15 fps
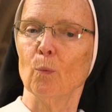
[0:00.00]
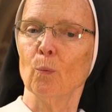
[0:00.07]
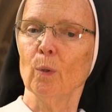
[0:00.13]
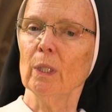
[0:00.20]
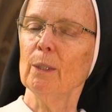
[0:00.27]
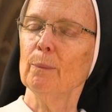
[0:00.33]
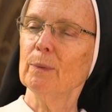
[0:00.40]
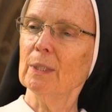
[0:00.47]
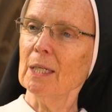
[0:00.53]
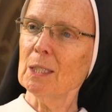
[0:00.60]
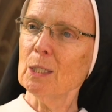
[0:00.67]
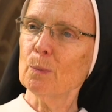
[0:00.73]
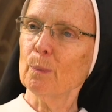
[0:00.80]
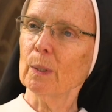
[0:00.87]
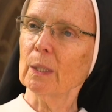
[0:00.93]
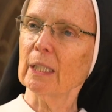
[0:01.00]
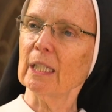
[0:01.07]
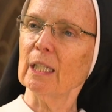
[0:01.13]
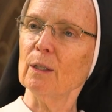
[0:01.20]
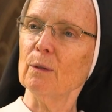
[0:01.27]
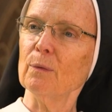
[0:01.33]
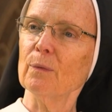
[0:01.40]
really does
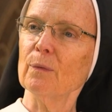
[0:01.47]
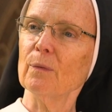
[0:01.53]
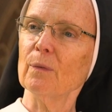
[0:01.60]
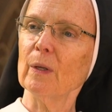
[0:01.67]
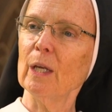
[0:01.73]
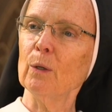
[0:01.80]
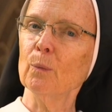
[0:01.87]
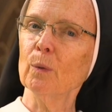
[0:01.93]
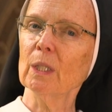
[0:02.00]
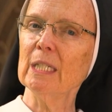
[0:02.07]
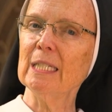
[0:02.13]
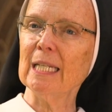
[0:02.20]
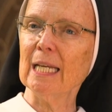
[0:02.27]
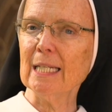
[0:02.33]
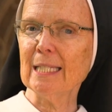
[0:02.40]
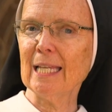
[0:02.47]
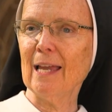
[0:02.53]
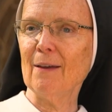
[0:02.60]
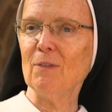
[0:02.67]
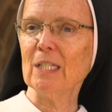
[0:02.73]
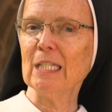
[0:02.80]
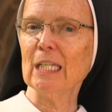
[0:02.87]
believe and really does
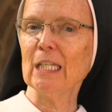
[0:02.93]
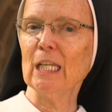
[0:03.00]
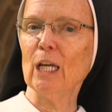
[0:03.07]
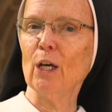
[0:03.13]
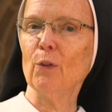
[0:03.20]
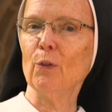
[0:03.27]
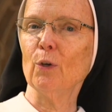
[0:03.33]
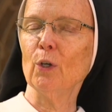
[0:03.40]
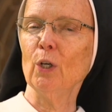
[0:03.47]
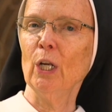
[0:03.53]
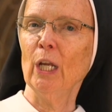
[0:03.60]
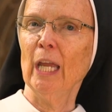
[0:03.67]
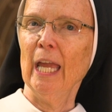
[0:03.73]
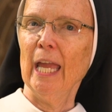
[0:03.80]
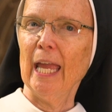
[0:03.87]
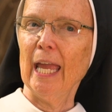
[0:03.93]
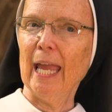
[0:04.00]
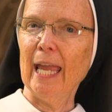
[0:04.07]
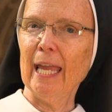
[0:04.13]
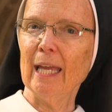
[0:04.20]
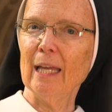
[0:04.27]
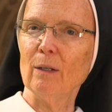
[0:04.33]
have it together,
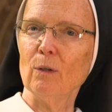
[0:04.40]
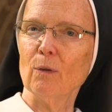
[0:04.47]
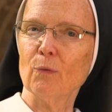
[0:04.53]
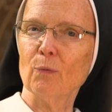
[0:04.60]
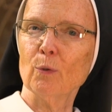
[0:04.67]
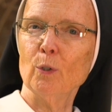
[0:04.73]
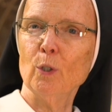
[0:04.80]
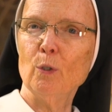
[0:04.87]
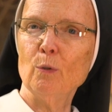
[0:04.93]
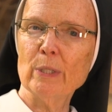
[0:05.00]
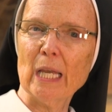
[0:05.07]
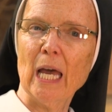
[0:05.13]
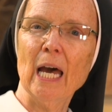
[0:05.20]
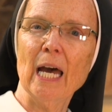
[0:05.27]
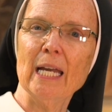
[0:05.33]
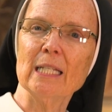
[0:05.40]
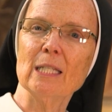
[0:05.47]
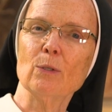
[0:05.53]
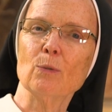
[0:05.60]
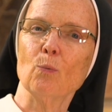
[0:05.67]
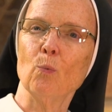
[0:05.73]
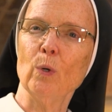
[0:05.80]
and through whose
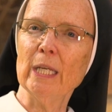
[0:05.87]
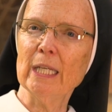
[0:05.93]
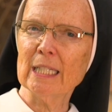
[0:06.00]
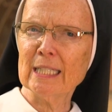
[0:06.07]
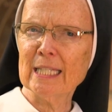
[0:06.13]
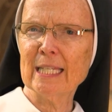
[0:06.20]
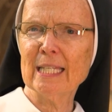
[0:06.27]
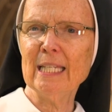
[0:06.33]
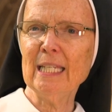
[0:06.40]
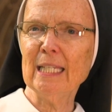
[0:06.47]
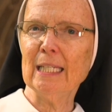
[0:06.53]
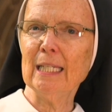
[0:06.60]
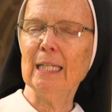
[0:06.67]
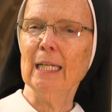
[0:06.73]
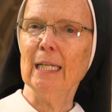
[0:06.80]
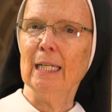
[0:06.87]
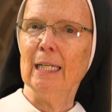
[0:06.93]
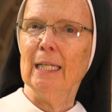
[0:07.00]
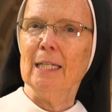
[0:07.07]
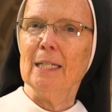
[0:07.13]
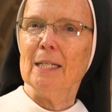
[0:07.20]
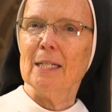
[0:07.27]
eyes we can see
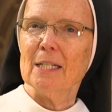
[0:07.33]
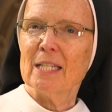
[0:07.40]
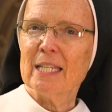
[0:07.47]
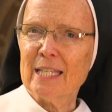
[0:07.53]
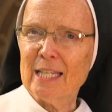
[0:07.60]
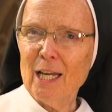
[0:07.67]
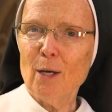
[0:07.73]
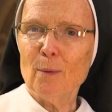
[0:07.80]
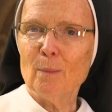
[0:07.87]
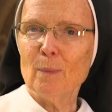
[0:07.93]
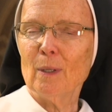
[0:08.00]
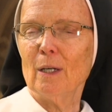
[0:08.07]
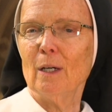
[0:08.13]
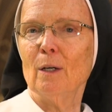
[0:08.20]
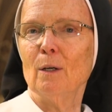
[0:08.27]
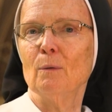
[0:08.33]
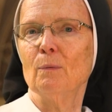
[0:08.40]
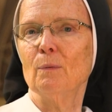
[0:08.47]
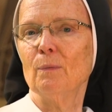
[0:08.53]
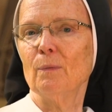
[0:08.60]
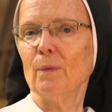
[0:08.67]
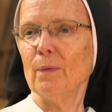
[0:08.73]
some
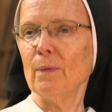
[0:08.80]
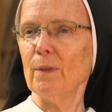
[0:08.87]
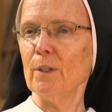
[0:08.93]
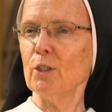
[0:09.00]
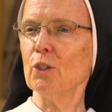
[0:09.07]
of the